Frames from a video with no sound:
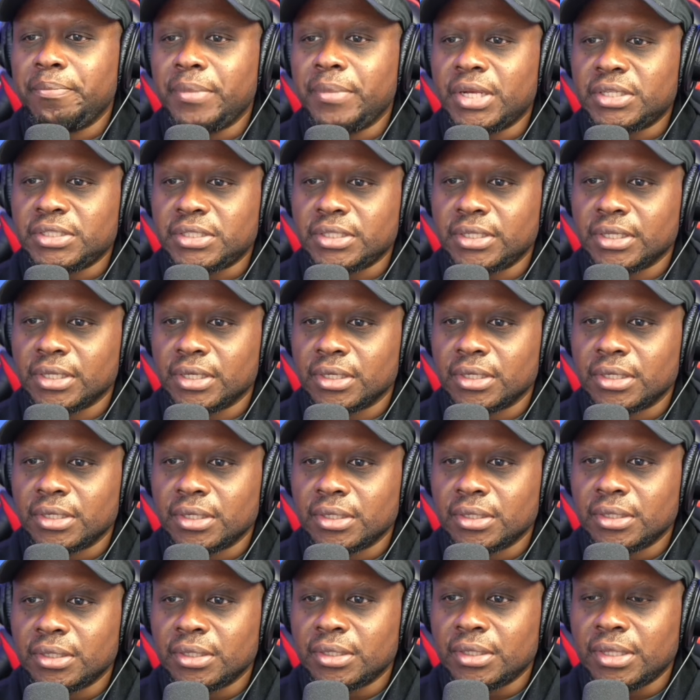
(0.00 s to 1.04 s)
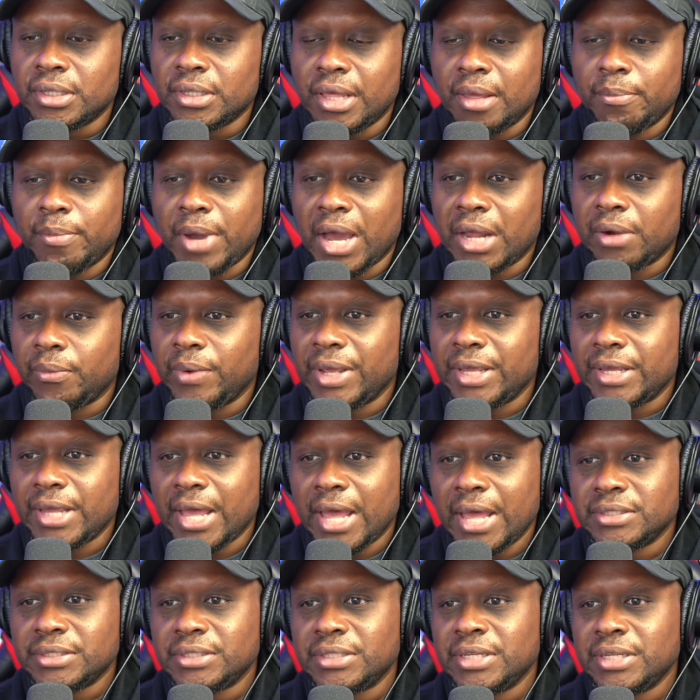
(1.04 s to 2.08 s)
Michigan. And by the way,
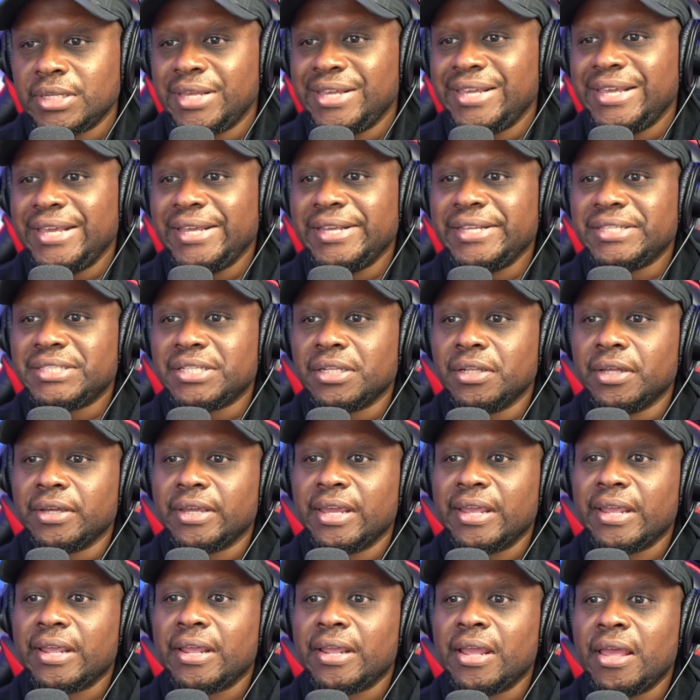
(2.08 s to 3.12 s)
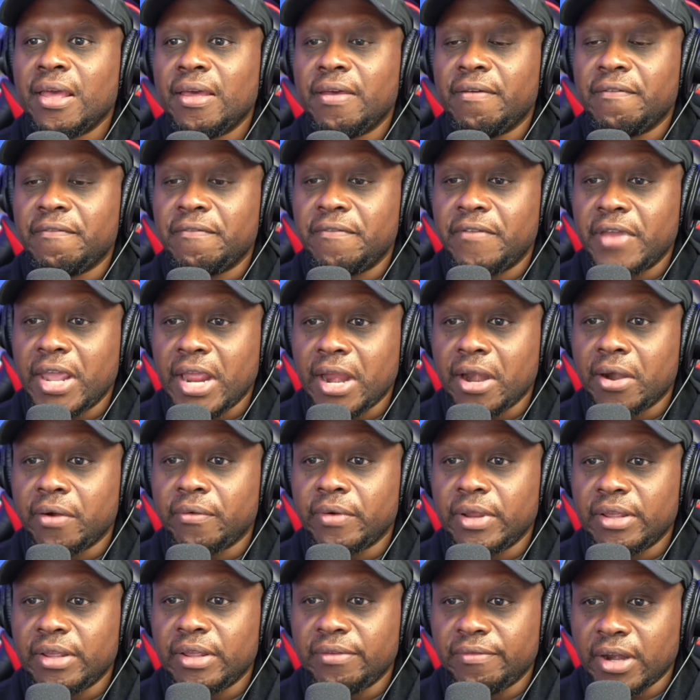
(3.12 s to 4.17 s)
guys, it's looking
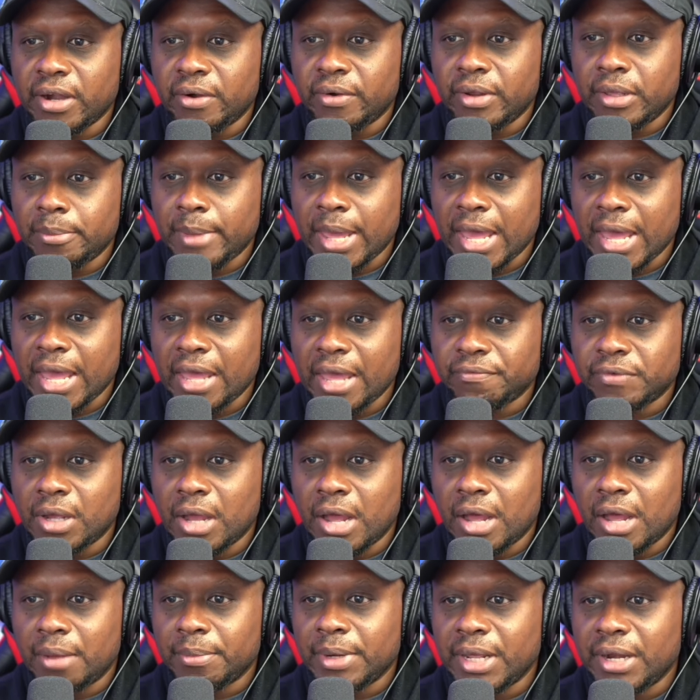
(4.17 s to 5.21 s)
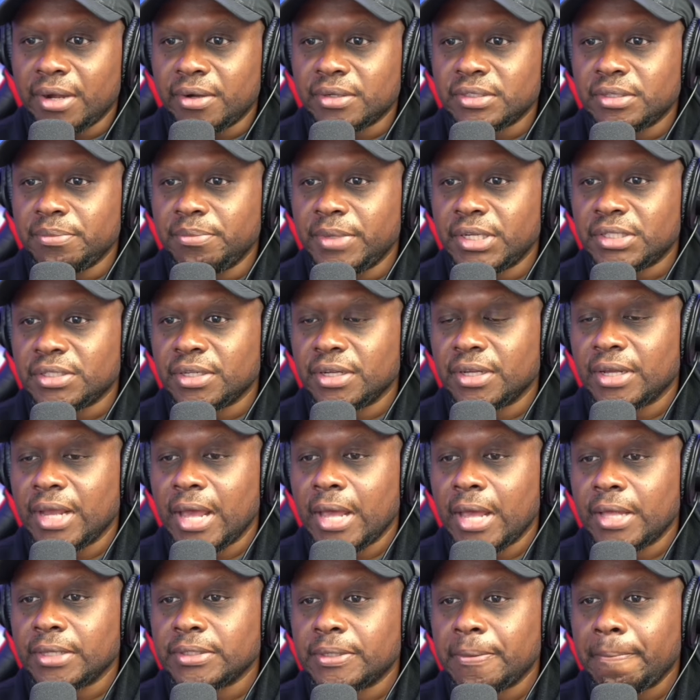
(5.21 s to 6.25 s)
very, very bad for Kamala Harris in Michigan,
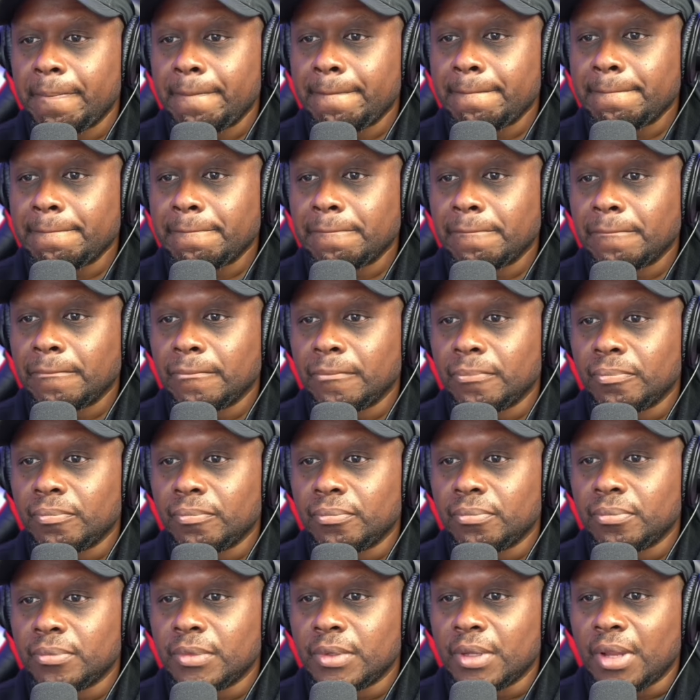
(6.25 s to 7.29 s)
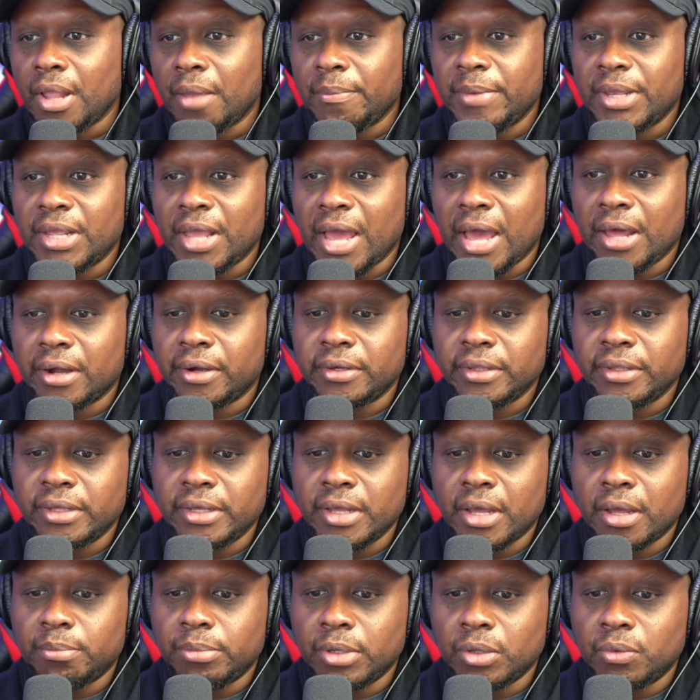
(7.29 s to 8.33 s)
guys. I mean, out of
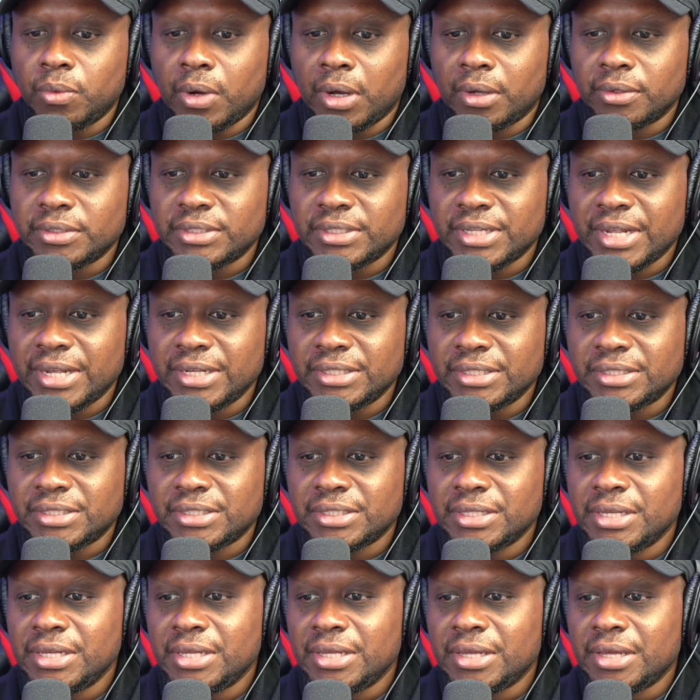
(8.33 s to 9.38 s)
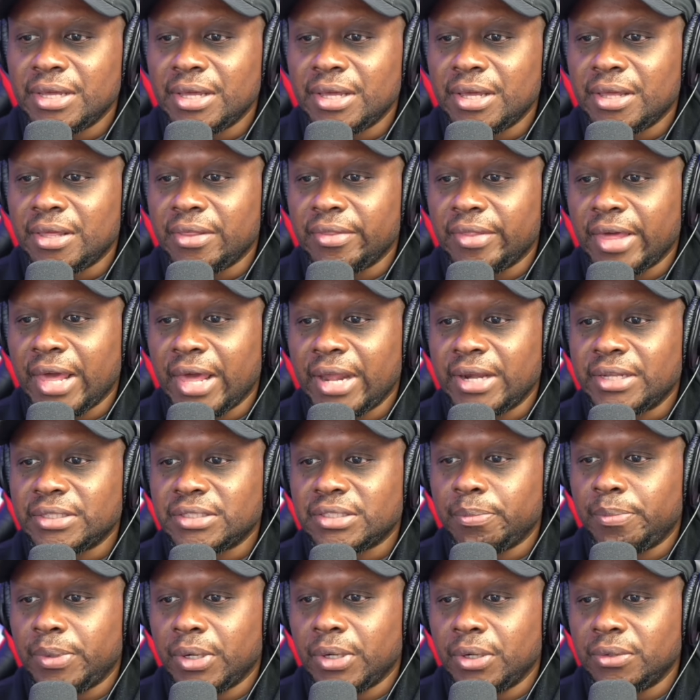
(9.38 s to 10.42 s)
the blue wall states, that is
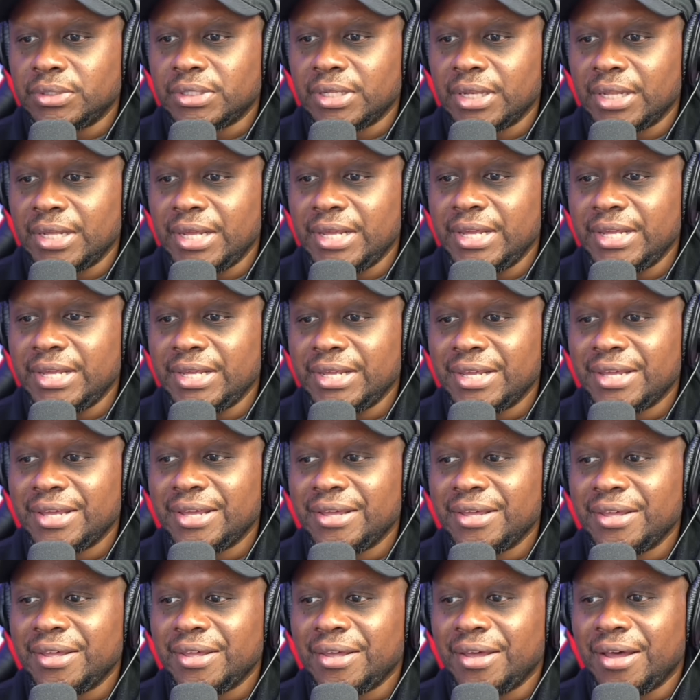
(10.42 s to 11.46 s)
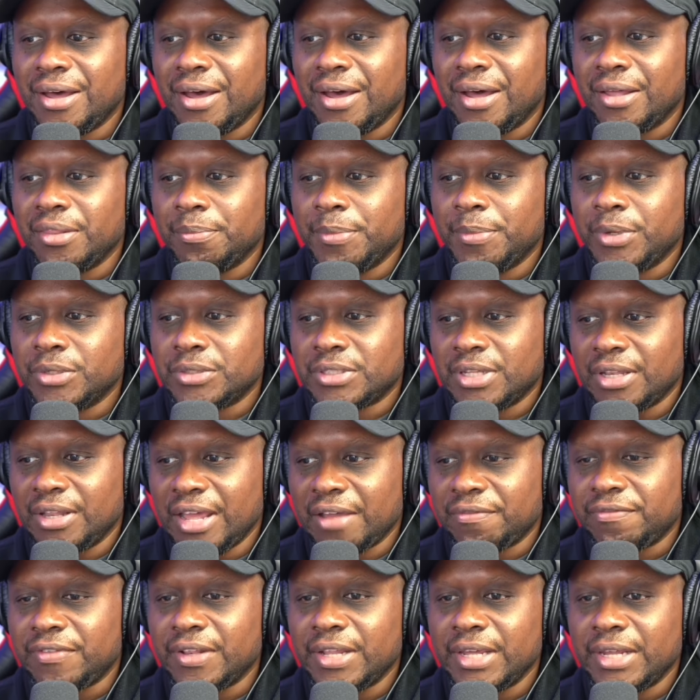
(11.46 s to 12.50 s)
supposedly the most
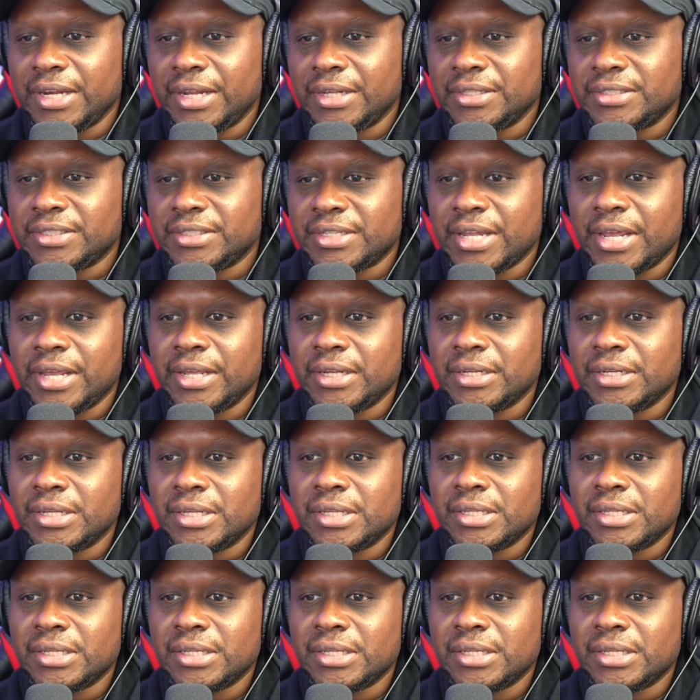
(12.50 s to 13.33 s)
left-leaning state.